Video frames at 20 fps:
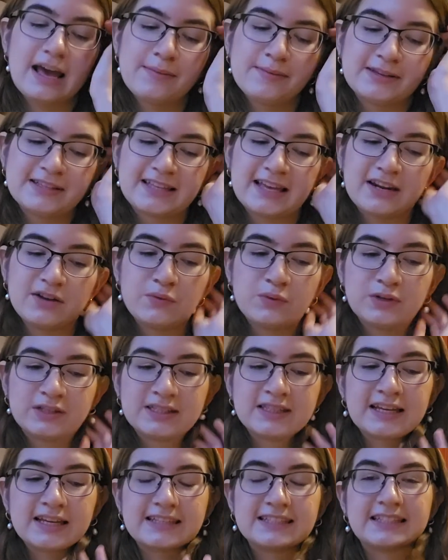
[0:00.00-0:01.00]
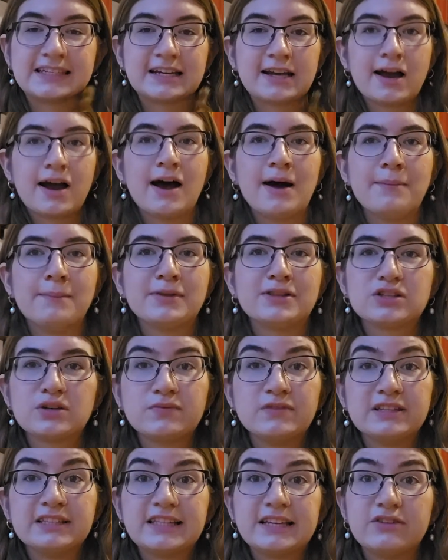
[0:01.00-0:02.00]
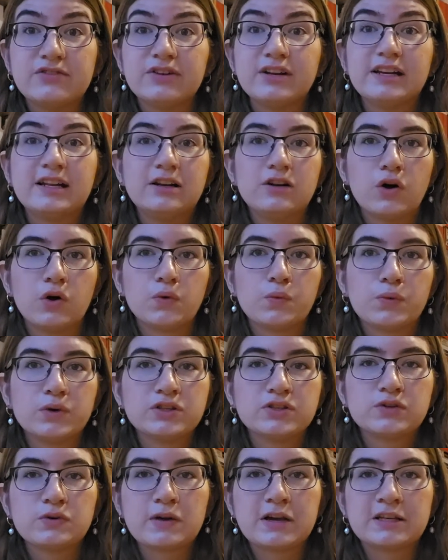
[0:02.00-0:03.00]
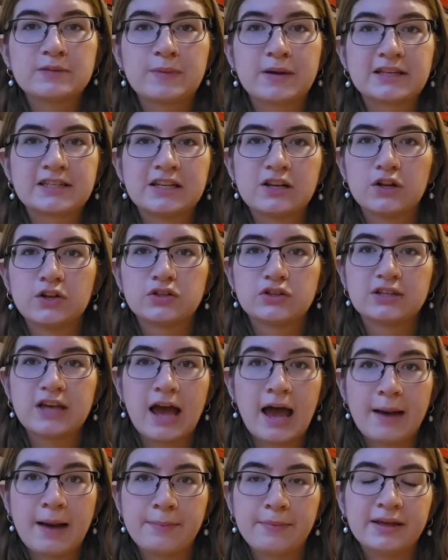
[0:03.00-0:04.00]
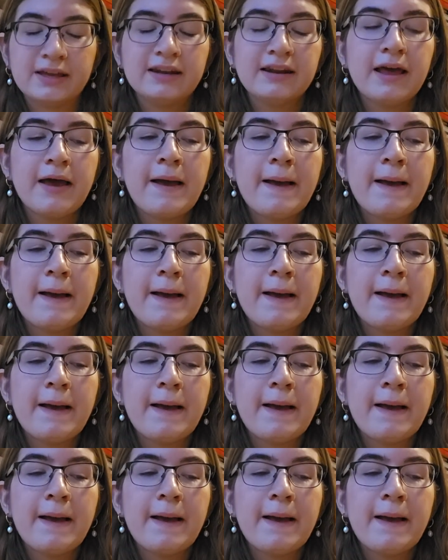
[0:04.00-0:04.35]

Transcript: I'm excited what's next to come. It's obviously a really long one, so I expect a lot to happen,